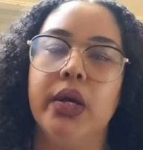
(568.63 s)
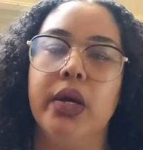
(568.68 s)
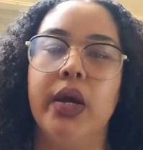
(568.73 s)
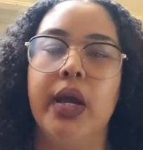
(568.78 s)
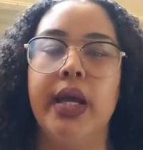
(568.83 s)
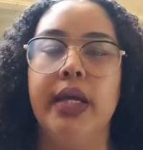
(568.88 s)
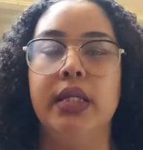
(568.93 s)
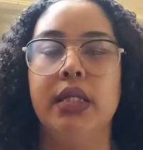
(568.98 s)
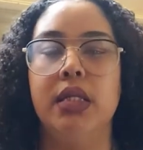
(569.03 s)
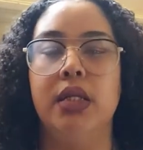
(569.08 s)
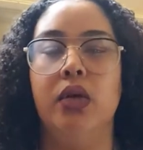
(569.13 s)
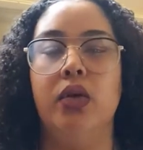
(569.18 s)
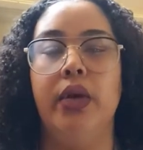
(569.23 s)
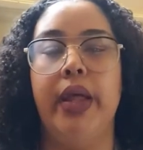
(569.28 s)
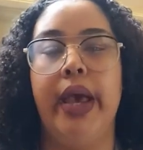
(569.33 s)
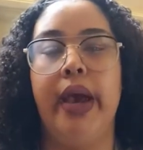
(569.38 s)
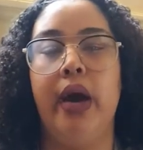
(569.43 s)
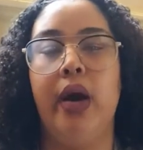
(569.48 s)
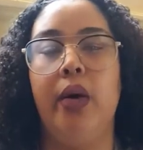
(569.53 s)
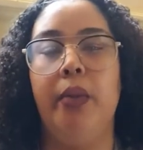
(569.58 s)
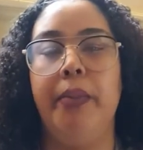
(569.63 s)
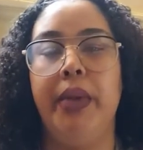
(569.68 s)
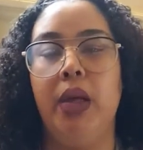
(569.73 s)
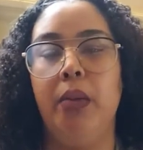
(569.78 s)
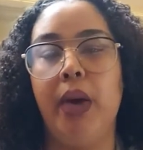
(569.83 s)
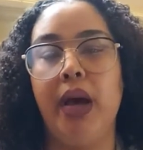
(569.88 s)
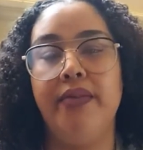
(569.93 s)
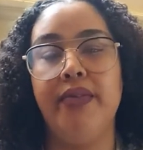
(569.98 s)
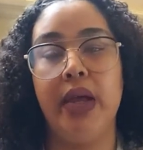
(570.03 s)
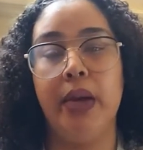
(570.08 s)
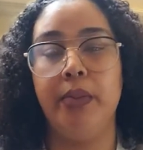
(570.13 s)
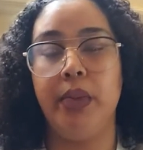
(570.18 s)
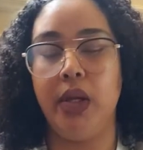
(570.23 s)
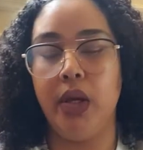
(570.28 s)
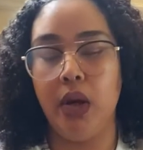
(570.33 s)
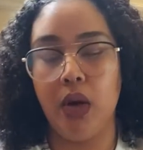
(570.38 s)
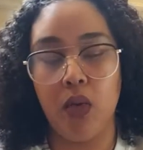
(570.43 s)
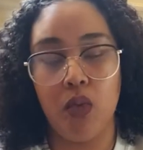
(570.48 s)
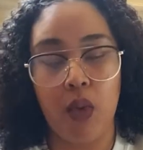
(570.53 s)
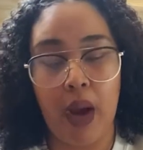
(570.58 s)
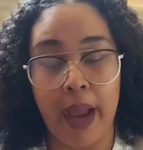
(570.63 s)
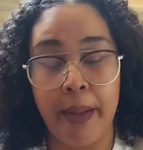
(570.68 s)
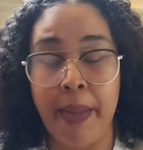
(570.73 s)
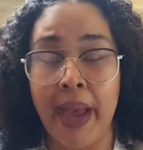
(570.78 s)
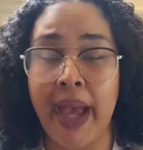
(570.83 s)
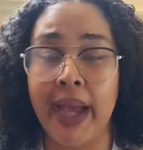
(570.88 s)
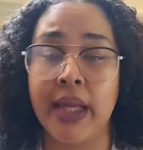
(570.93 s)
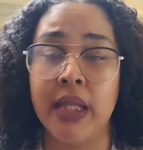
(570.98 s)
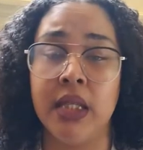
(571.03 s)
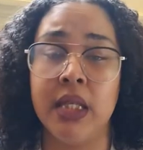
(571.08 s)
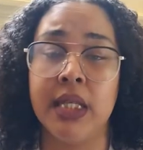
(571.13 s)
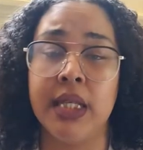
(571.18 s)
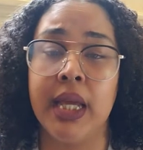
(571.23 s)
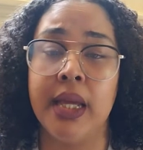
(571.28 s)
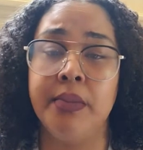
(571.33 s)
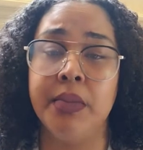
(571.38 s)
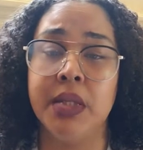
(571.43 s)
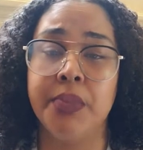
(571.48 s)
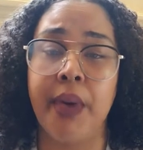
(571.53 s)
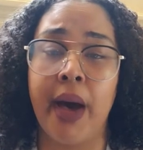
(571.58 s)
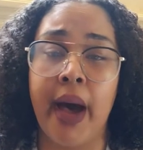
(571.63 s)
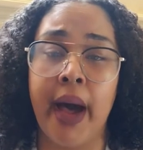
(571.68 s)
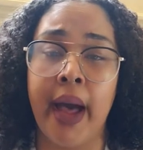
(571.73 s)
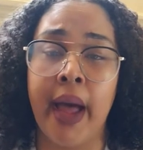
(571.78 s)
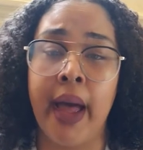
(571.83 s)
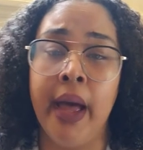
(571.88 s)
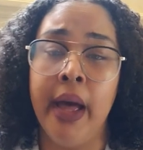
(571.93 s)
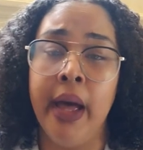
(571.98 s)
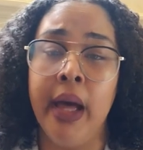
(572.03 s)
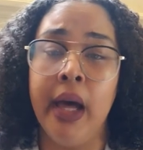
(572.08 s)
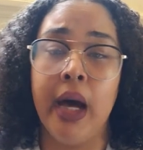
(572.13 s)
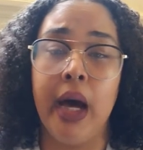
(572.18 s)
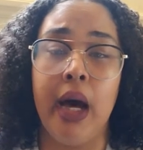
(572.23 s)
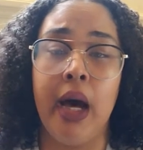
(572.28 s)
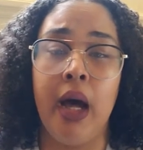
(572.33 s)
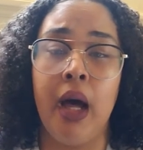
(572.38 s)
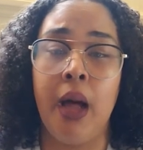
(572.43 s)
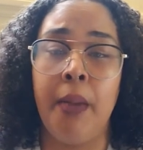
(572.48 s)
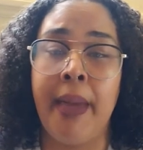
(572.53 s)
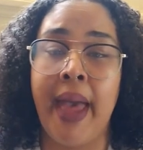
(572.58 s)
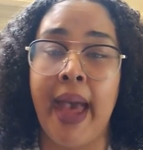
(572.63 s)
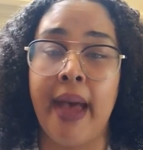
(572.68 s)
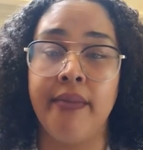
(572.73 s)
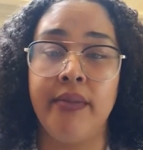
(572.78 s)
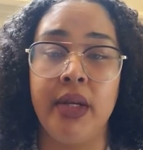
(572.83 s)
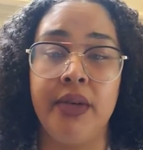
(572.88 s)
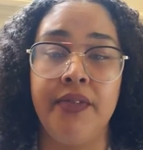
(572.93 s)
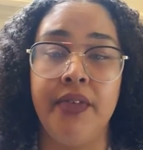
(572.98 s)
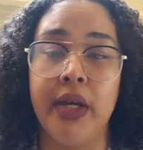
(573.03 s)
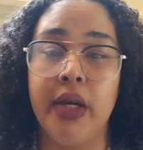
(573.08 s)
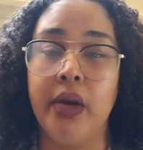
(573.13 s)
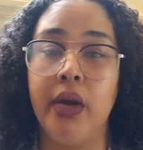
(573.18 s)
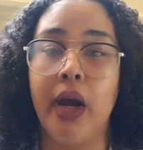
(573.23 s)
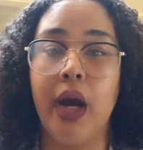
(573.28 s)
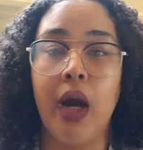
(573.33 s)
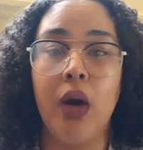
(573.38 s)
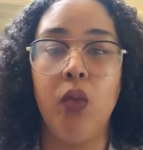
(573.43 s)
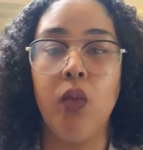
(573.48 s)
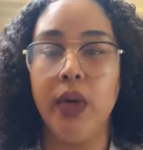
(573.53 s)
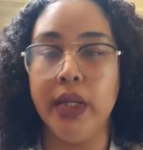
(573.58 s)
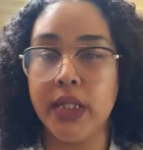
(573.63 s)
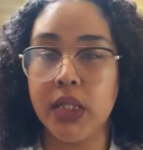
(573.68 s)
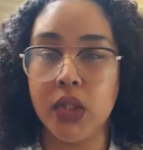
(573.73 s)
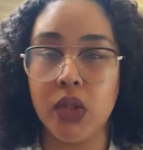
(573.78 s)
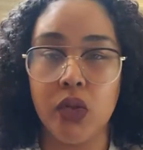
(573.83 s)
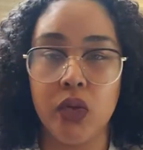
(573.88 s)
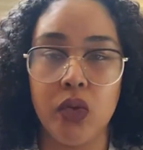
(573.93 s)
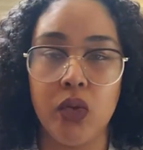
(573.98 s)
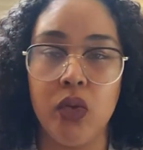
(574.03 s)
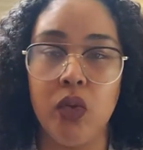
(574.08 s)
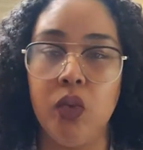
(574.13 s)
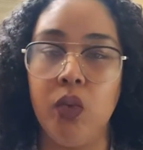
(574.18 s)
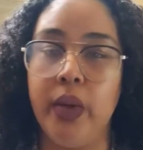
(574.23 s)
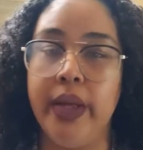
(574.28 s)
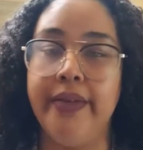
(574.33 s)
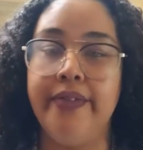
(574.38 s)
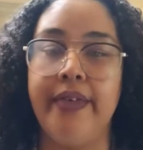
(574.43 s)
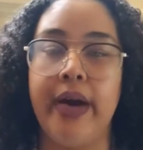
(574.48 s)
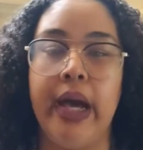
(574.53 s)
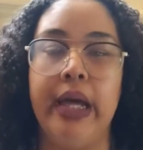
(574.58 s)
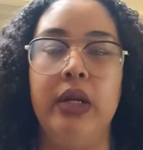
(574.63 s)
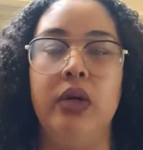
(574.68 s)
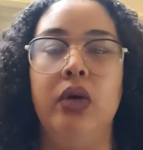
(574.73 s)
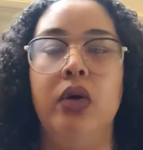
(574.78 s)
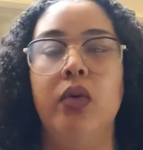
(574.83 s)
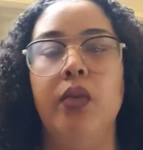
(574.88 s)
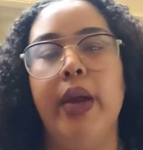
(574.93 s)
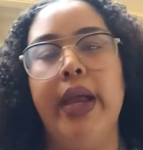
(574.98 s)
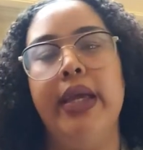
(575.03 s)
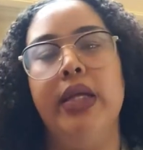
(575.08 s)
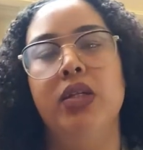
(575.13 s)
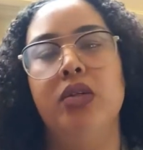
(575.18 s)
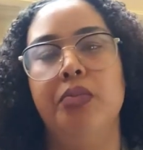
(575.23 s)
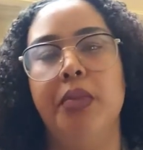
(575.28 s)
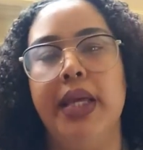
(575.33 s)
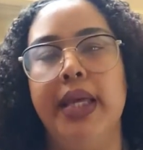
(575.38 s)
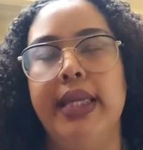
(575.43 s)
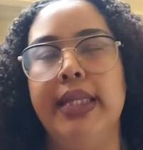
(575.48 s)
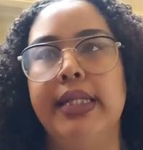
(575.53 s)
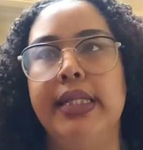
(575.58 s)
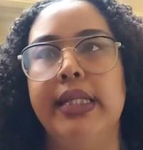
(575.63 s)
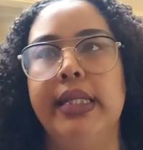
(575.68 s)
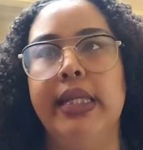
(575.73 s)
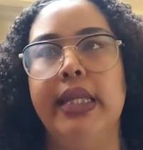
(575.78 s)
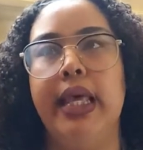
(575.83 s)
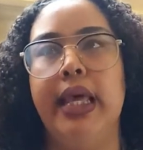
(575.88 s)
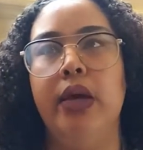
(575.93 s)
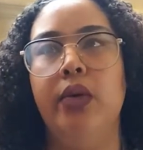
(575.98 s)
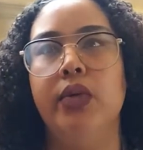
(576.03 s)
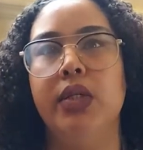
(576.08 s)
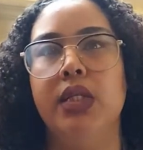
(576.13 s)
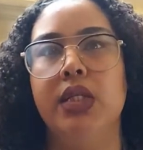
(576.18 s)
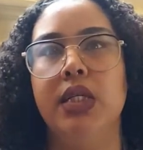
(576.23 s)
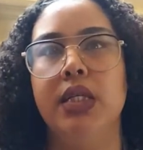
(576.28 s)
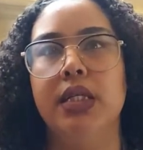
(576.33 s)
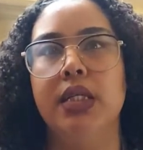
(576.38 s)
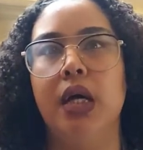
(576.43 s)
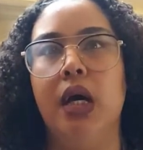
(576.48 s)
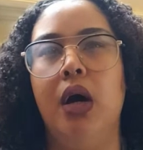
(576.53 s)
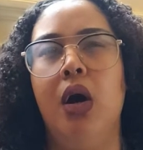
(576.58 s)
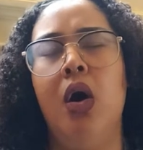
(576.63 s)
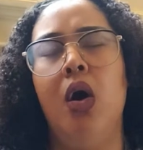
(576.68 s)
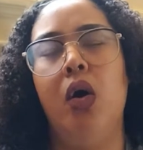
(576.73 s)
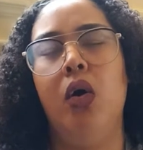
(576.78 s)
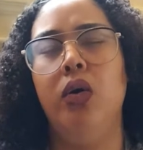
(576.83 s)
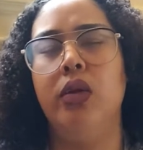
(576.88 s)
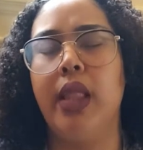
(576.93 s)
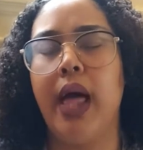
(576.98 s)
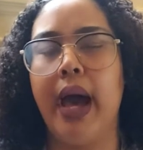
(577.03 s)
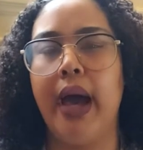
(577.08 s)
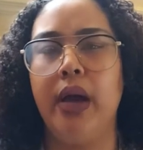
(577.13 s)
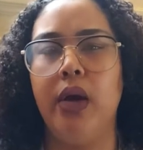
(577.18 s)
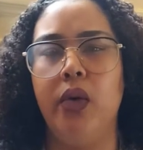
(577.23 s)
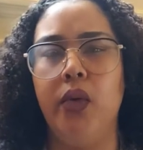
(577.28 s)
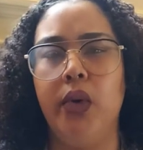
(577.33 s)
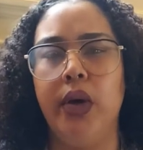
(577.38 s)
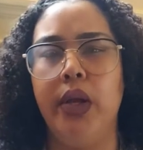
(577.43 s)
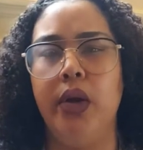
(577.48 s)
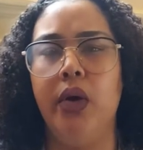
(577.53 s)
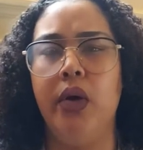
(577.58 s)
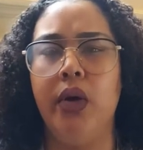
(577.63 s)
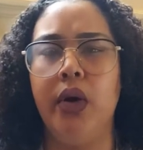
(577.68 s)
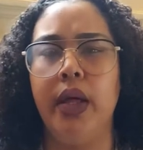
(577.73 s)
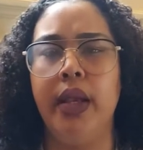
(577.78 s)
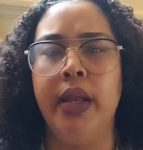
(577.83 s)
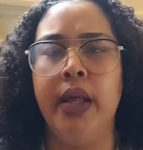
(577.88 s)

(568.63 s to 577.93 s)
And so now me and my family are right back in the same spot, having to figure out what to do with final arrangements. And it was just a whole lot going on.